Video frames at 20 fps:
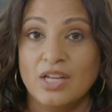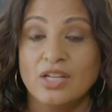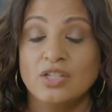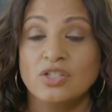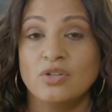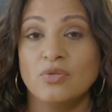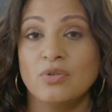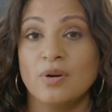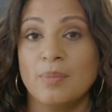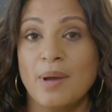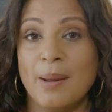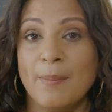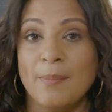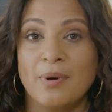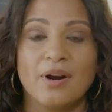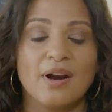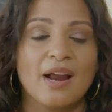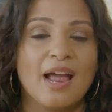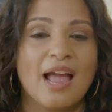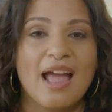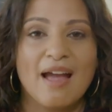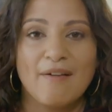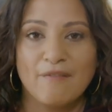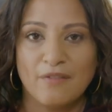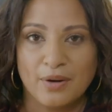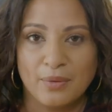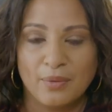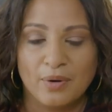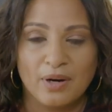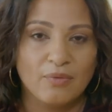So remember,
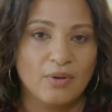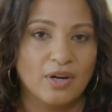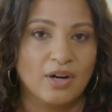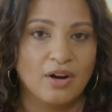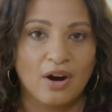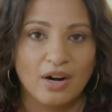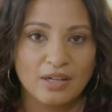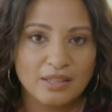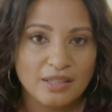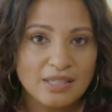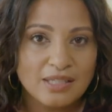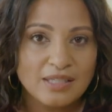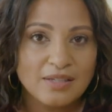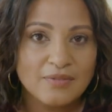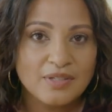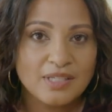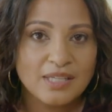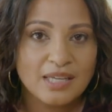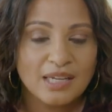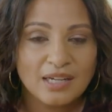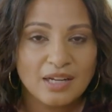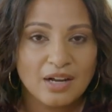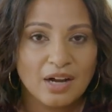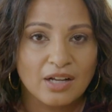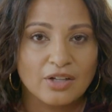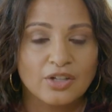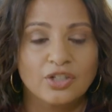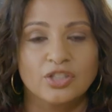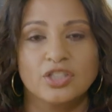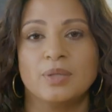everyone, regardless of skin color,